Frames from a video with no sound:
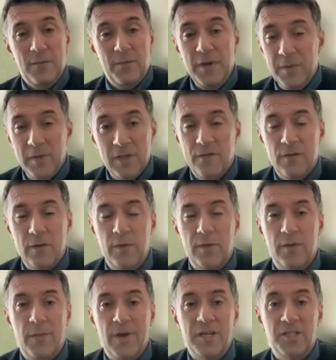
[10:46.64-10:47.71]
people living with
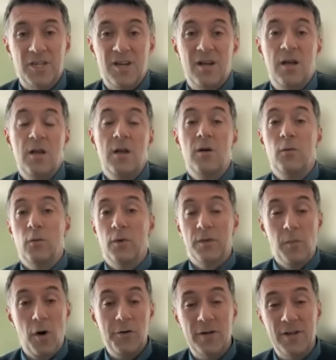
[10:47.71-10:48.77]
dementia, with
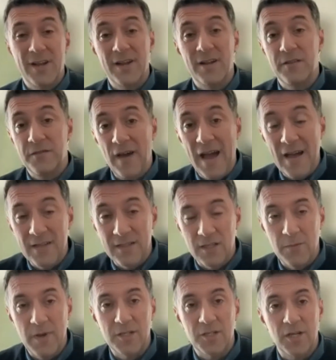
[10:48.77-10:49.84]
moderate and advanced
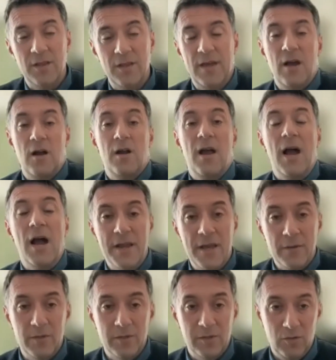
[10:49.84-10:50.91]
dementia, they are
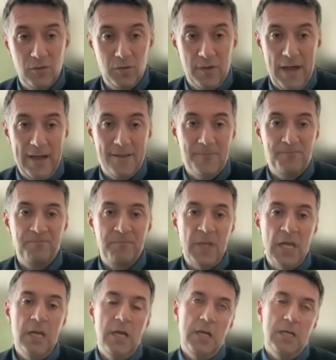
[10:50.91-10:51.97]
unable to do that.
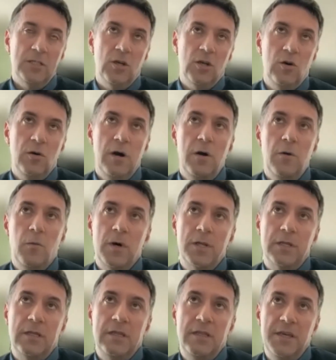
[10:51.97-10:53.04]
So
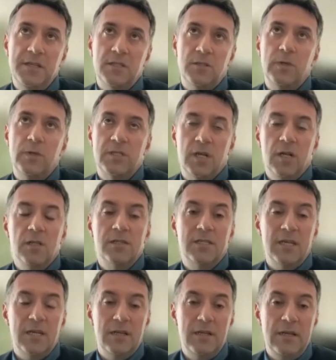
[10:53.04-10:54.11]
what this results
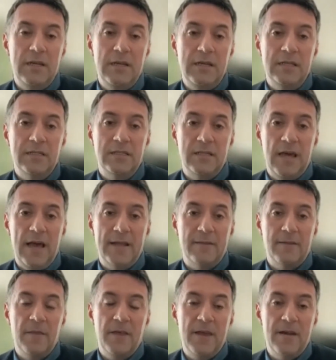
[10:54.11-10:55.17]
in is that
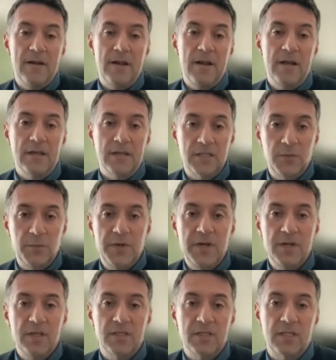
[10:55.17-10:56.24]
they
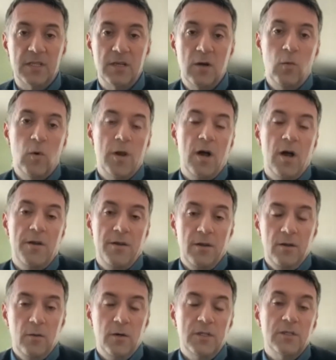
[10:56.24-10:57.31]
experience
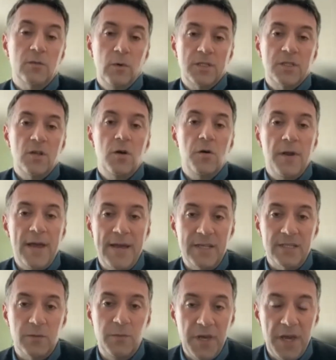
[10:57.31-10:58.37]
what's known
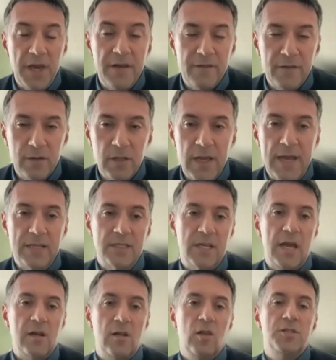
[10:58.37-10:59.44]
as behavioral and
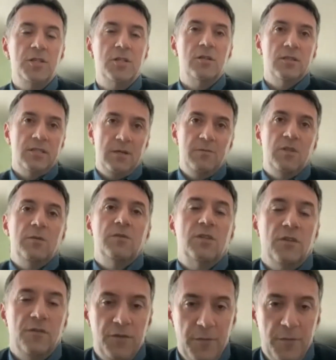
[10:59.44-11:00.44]
psychological symptoms of